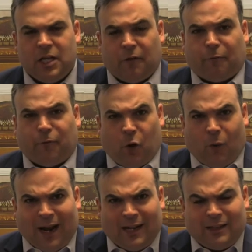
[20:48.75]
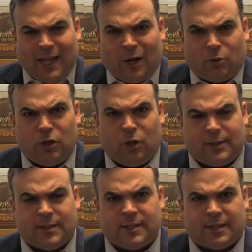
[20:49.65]
If you are there on the
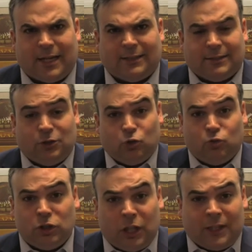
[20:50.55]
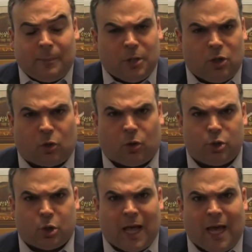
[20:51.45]
other side and you need a miracle in
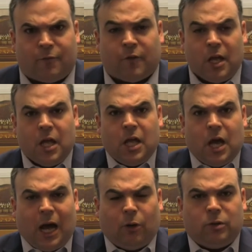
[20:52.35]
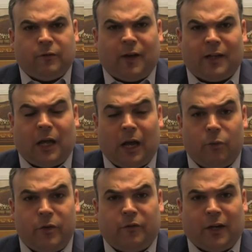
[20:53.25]
your life,
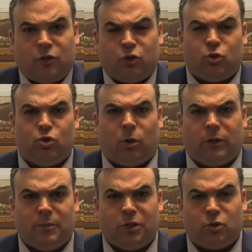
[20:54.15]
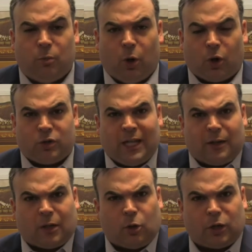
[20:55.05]
I'll invite you to join me tomorrow,
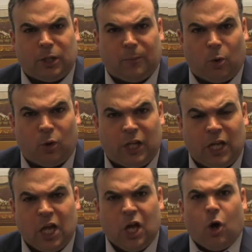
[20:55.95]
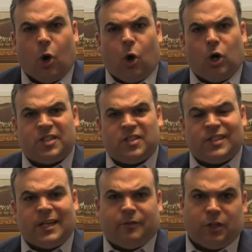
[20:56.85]
10 o'clock in the morning or
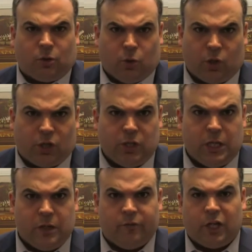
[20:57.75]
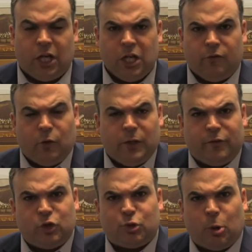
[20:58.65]
7 o'clock in the evening. If you live
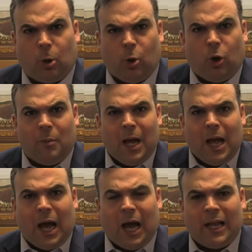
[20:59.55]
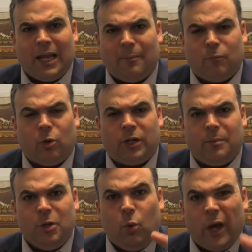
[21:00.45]
in Stockholm, I am going to
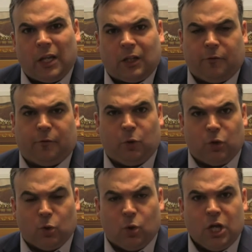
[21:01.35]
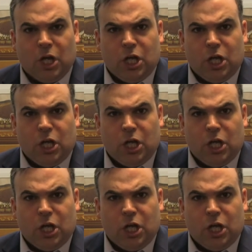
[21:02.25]
be waiting for you.